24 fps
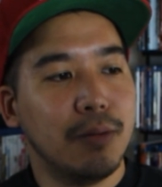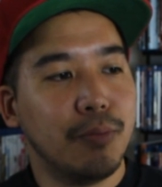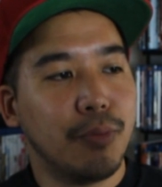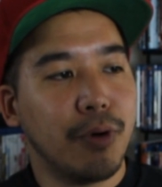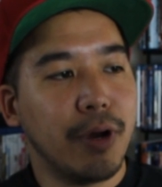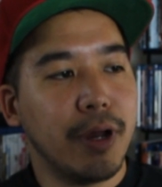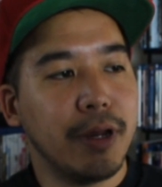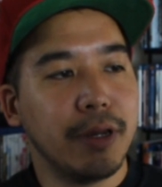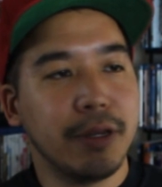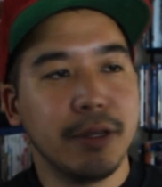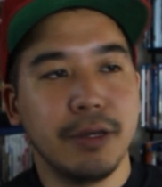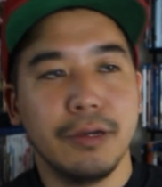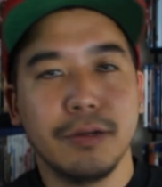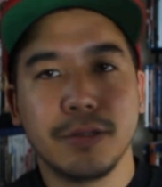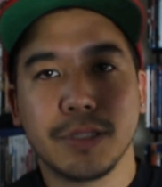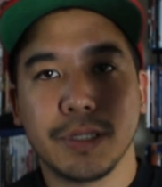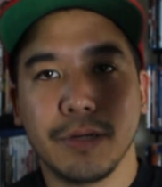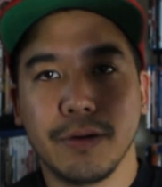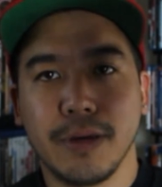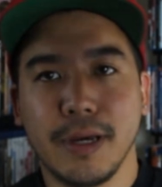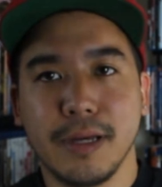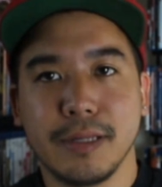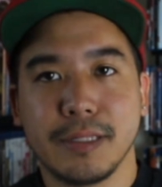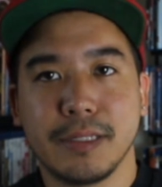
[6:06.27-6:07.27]
Brand new,
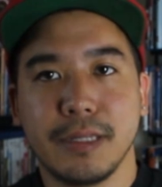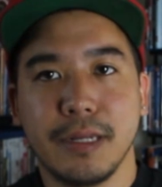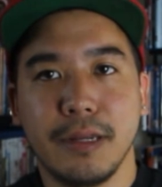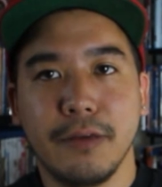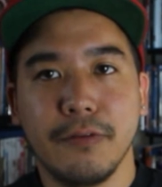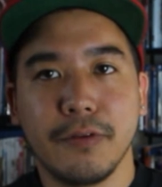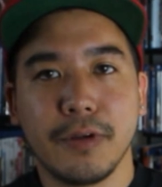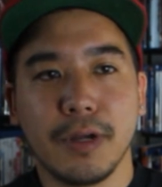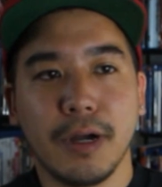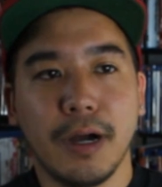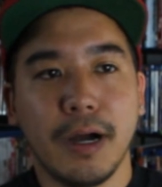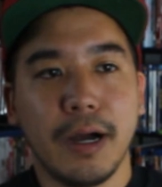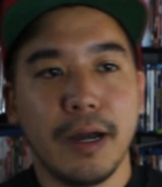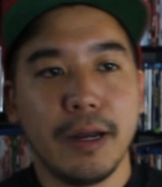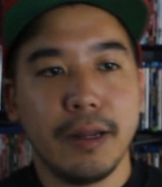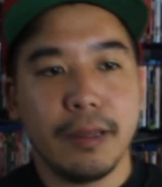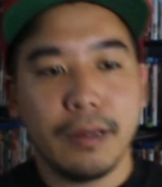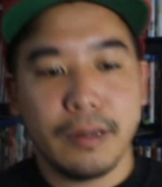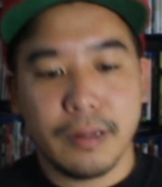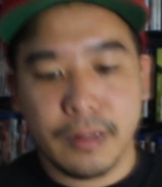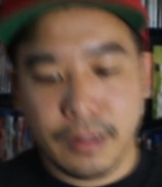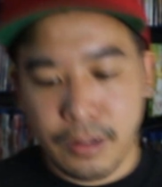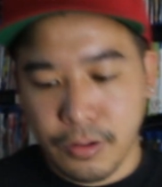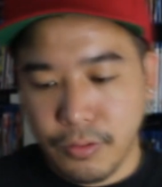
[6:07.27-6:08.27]
so yeah, City of God,
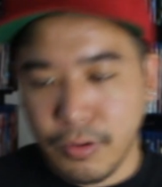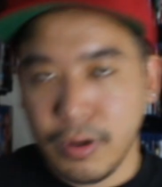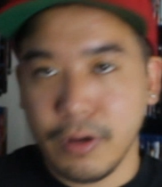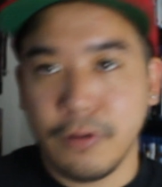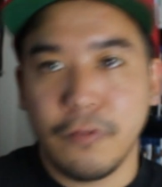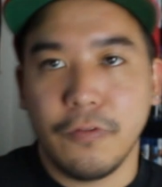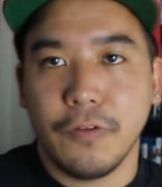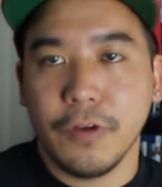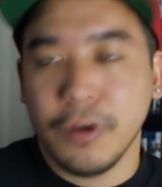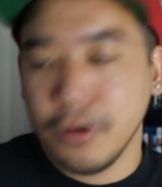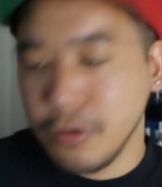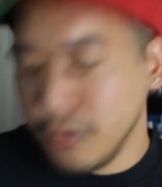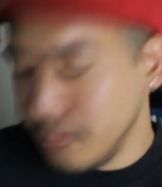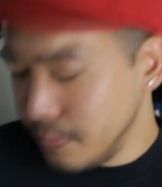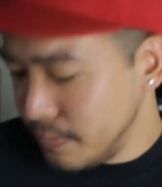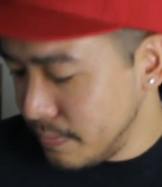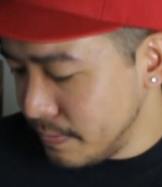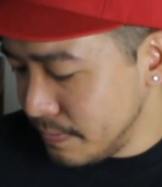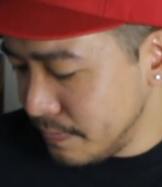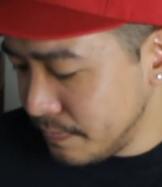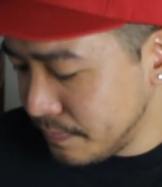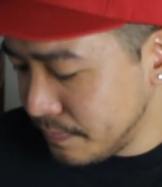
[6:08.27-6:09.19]
great film.